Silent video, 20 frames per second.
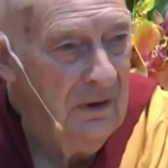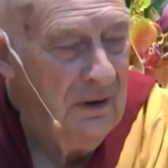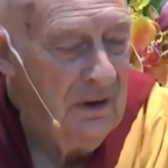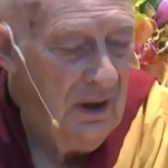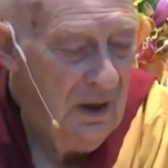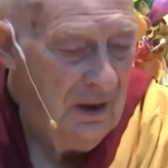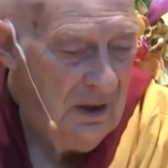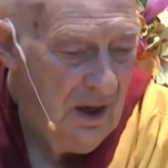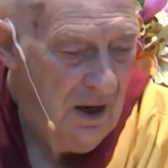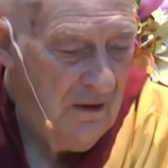
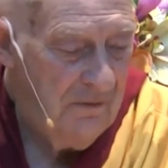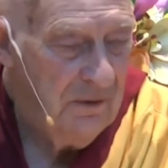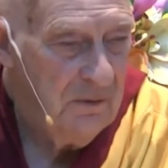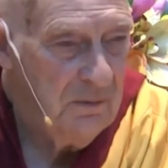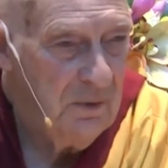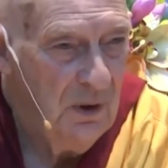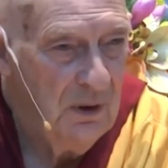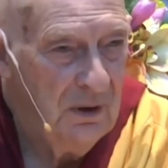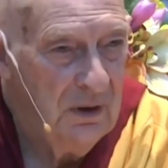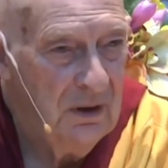and
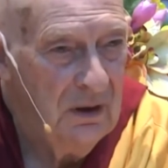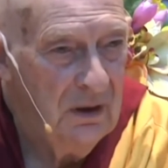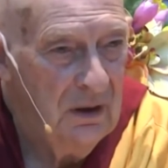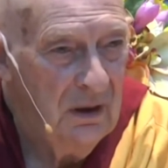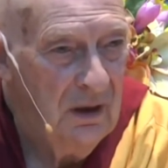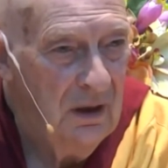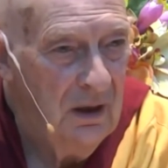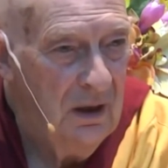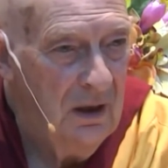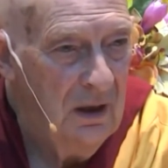everybody,
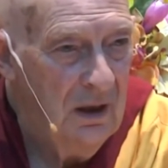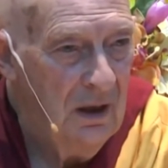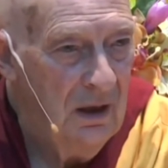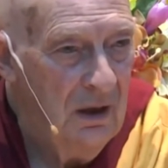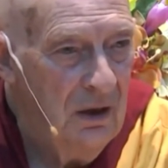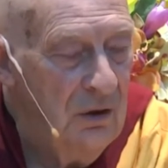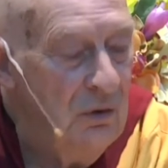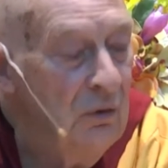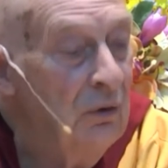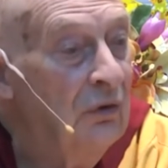
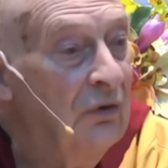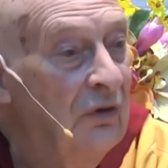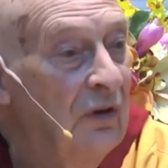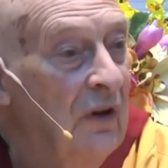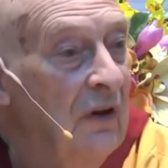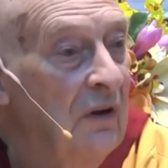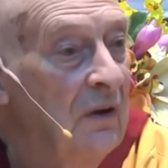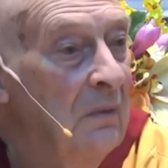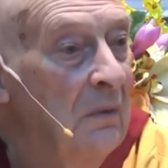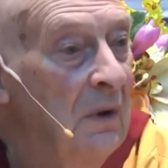you
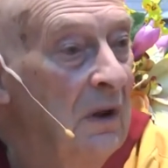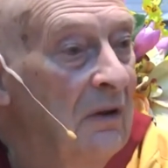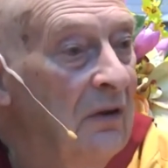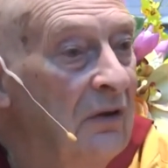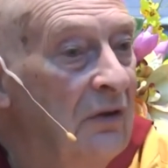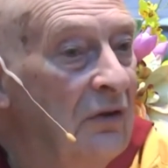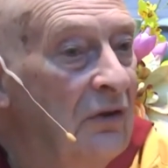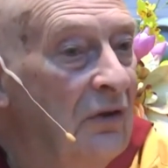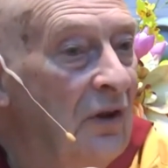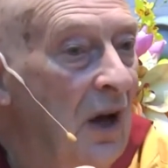see them in
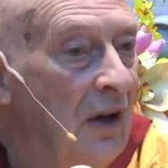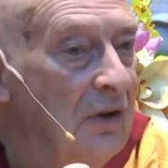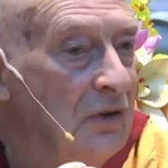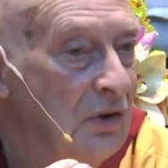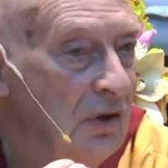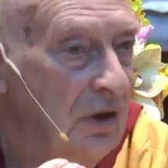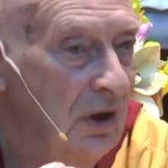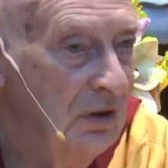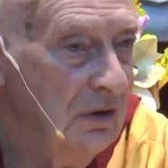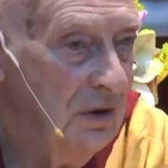
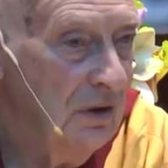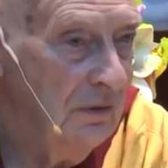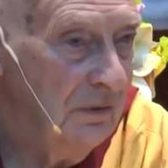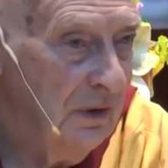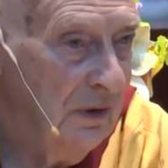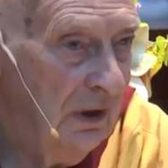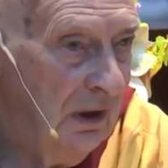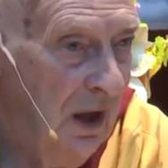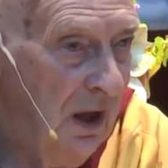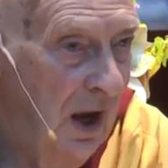such a
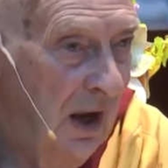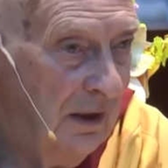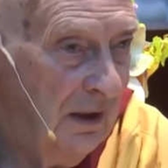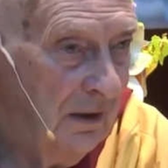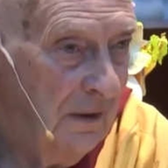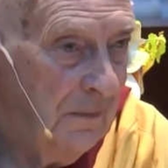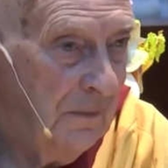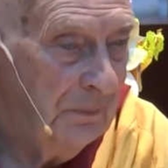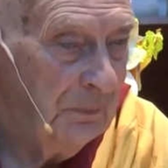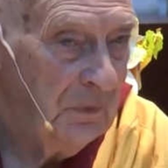different light.
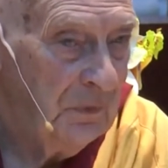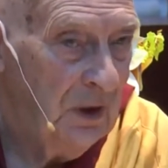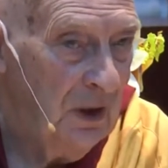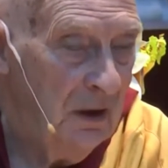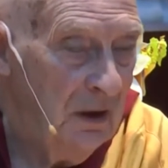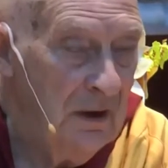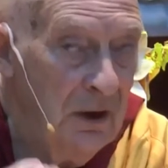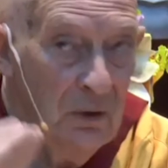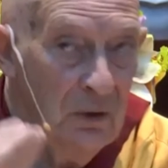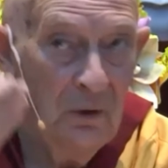
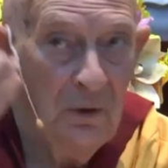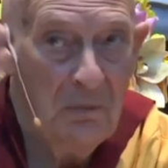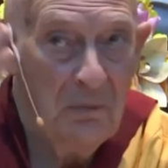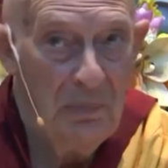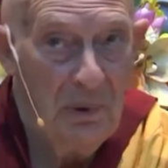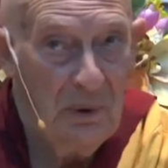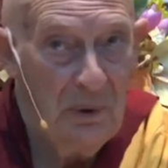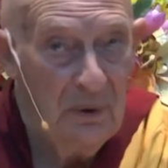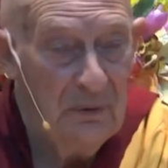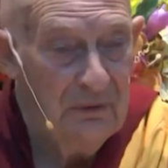And then all the
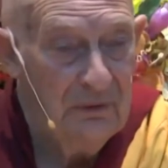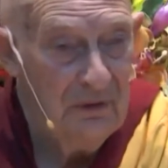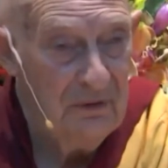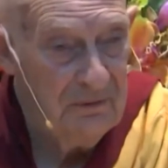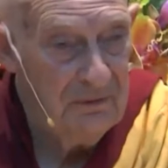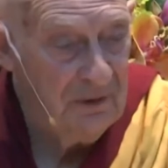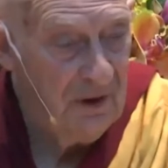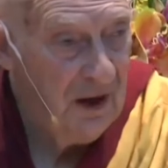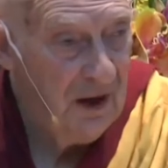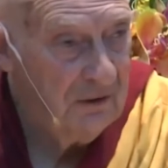birds that are
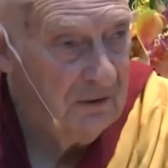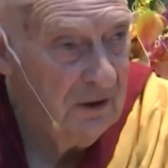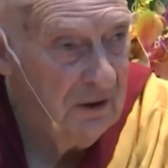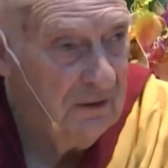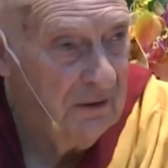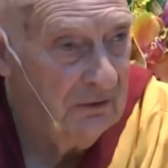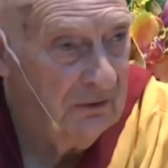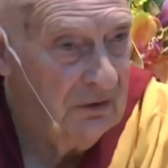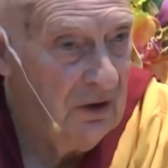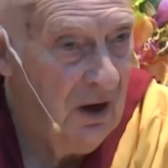flying around
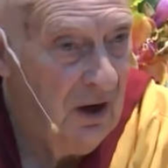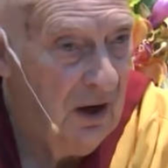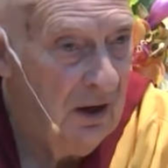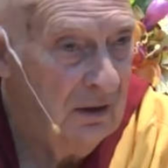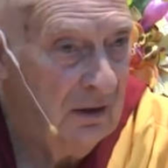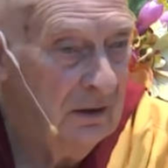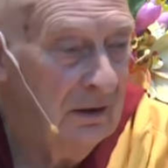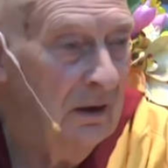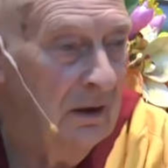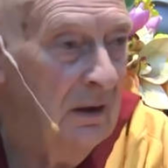the
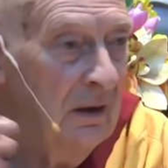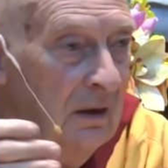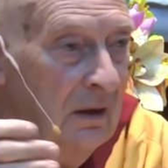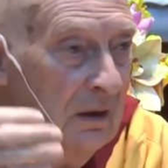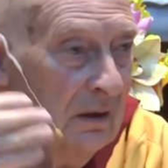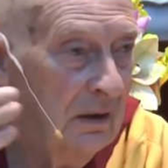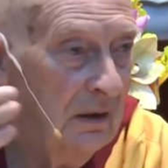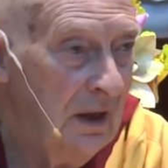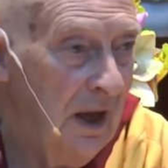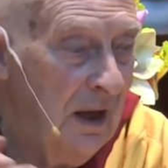sky,
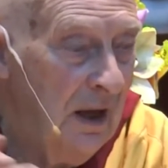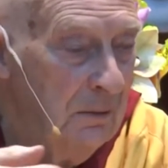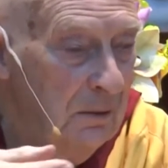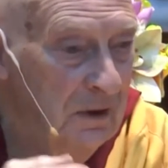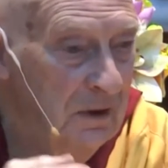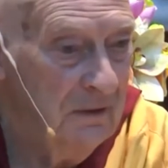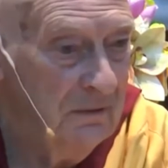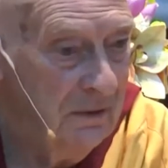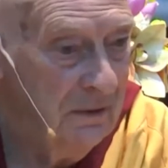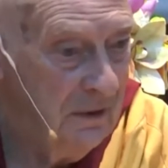and the animal,
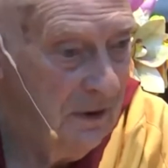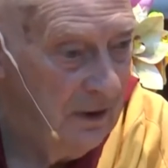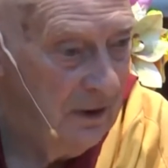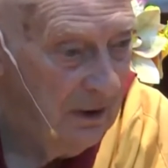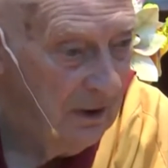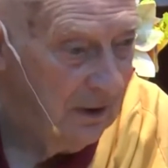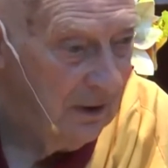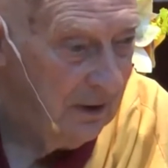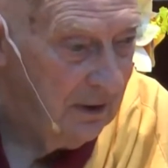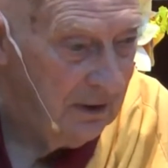even the
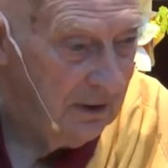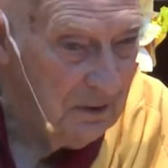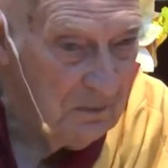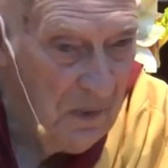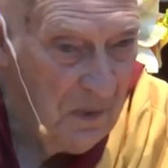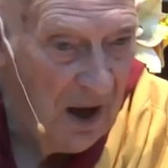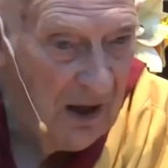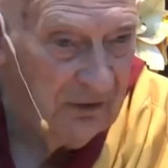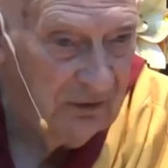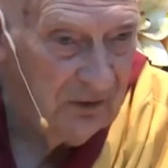
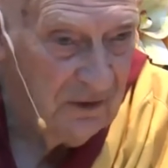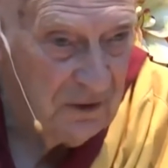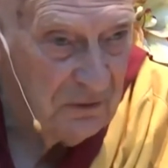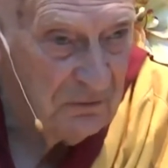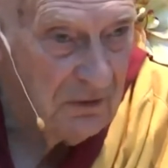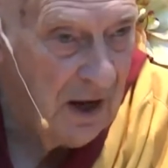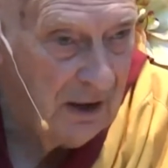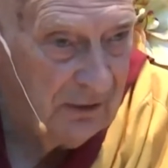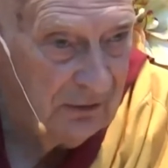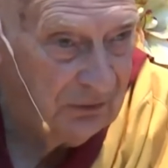mice and the
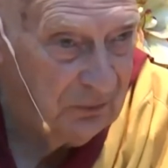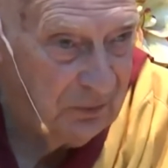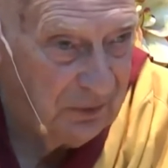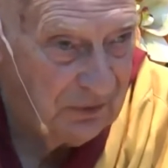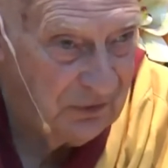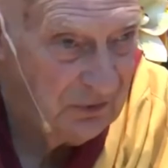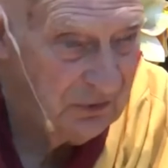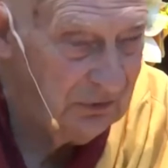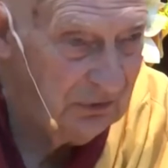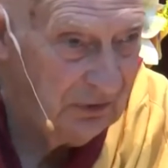rats
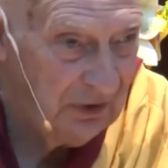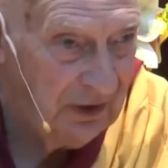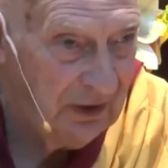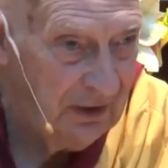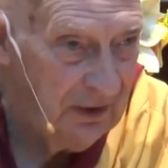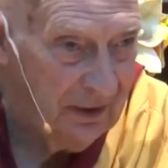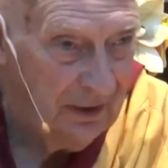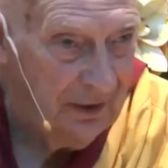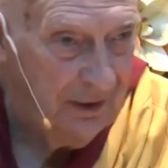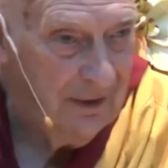which you see
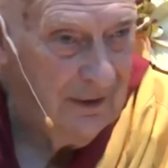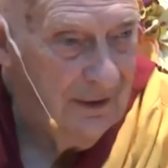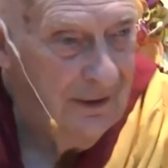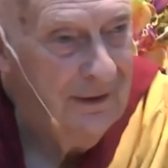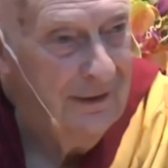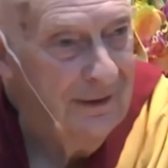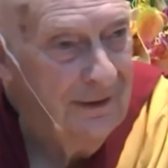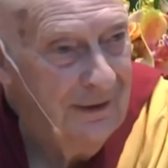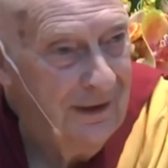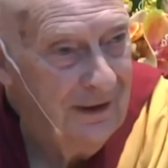
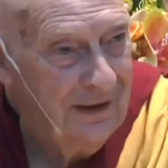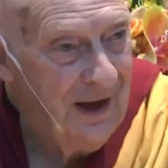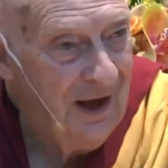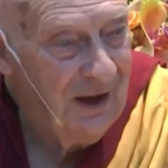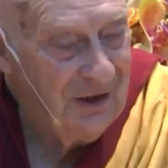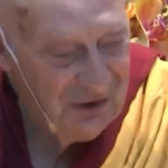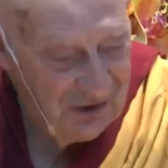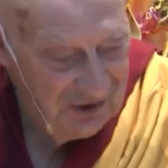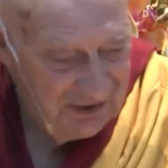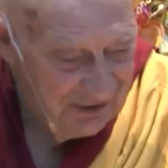
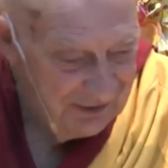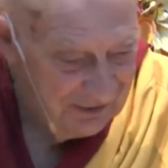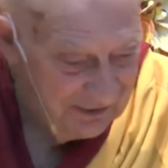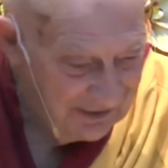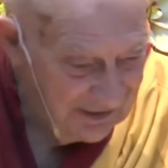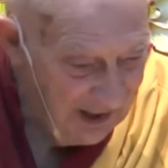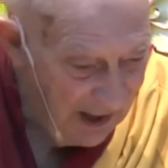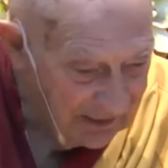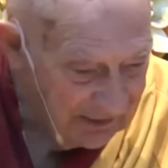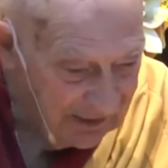occasionally
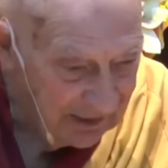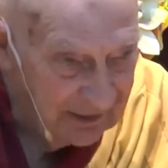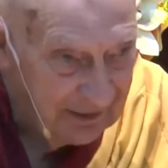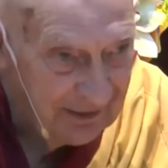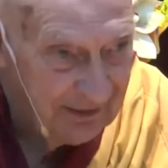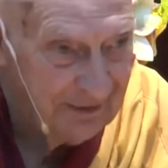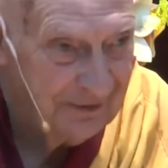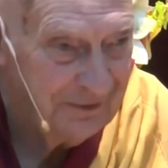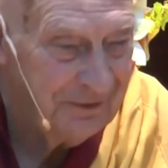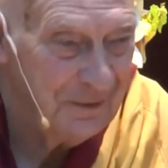darting
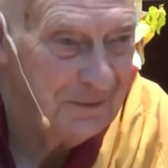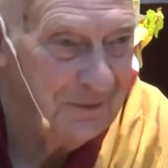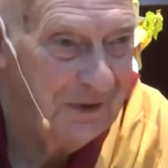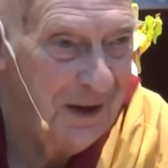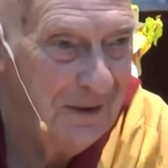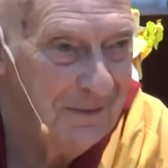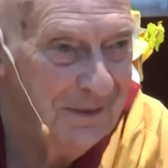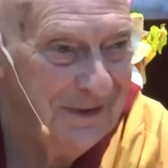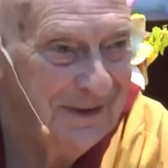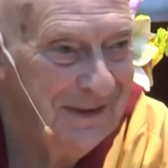from
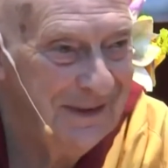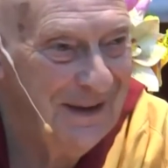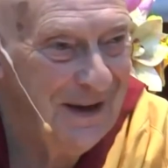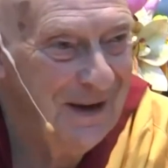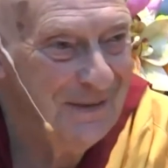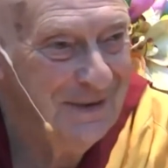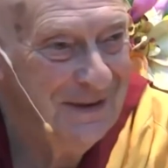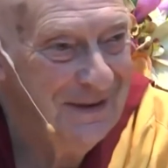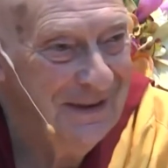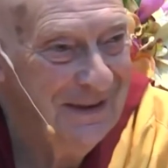cover to cover.